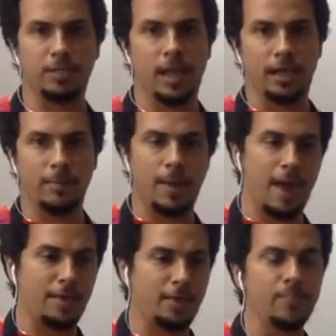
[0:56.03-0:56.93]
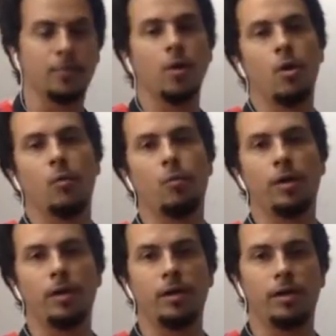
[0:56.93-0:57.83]
Like in math,
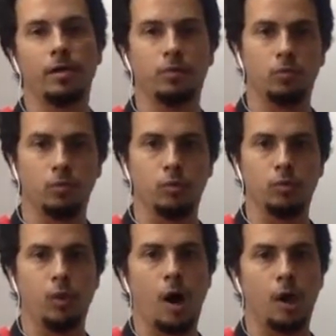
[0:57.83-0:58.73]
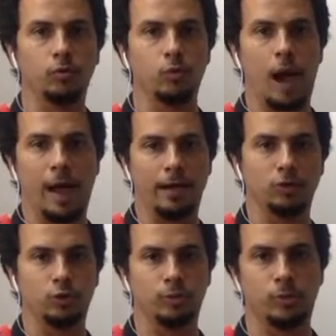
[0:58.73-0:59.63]
we need to know how to add and
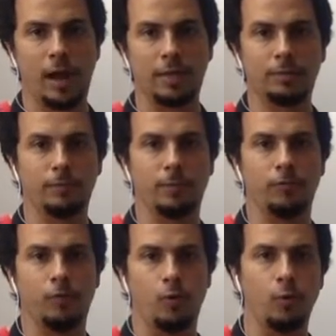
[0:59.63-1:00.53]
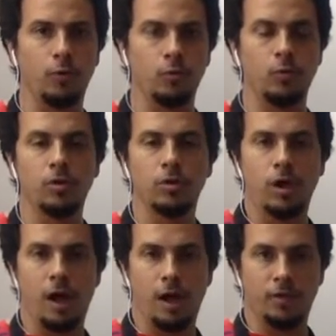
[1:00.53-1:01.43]
subtract before we do
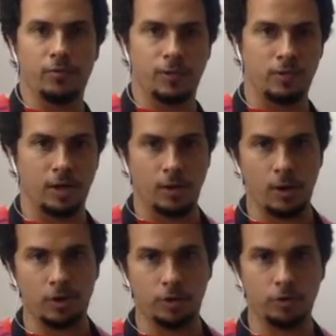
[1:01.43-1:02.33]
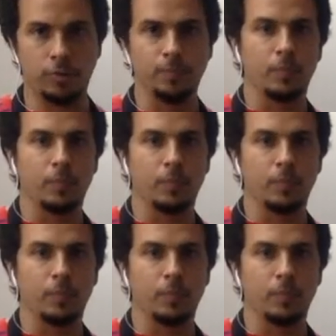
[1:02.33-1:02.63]
differential equations.